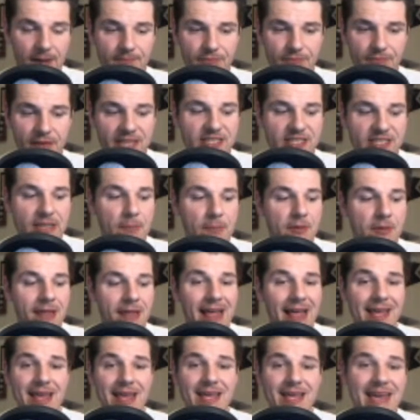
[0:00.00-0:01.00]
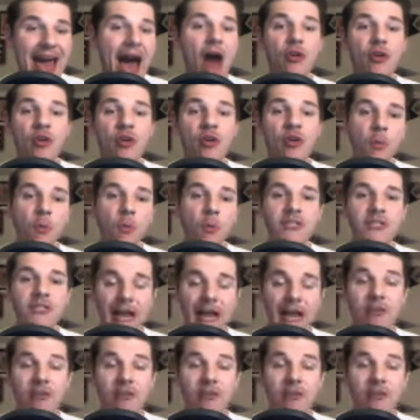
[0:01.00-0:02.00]
He's someone that can counter almost
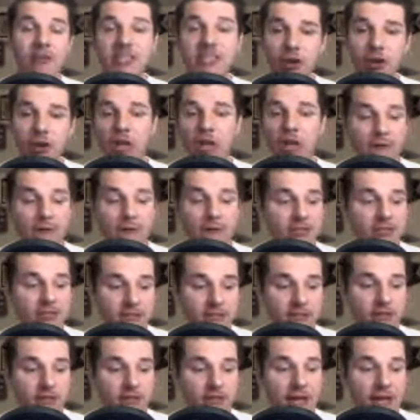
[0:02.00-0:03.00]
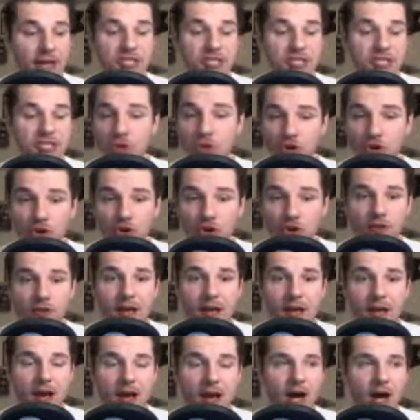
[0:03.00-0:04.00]
every single offensive line's
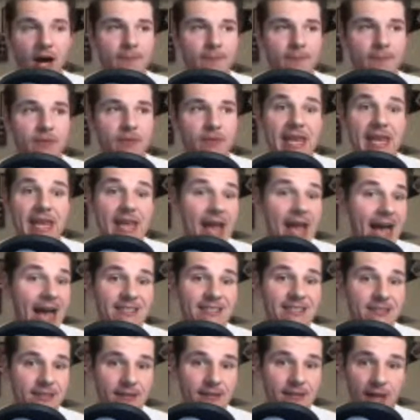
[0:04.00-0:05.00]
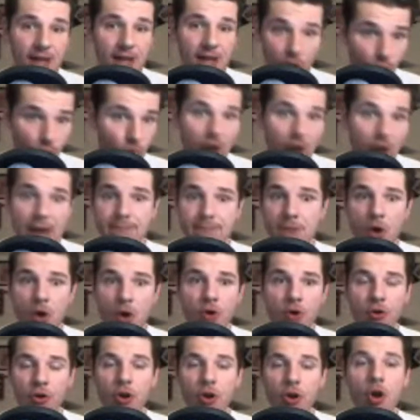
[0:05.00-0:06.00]
move. He has a great
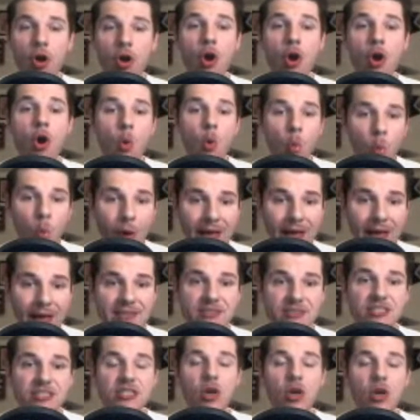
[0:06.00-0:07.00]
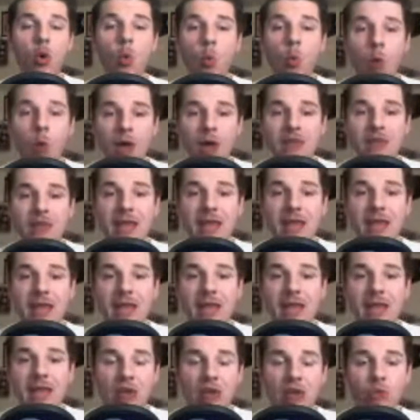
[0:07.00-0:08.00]
motor, wins
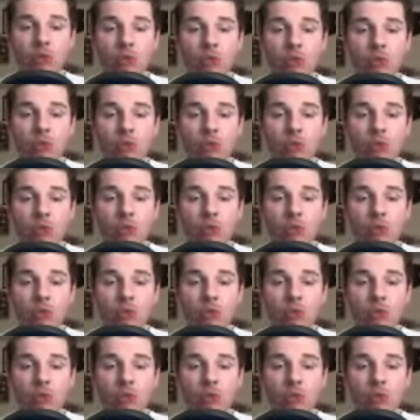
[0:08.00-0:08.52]
within reps,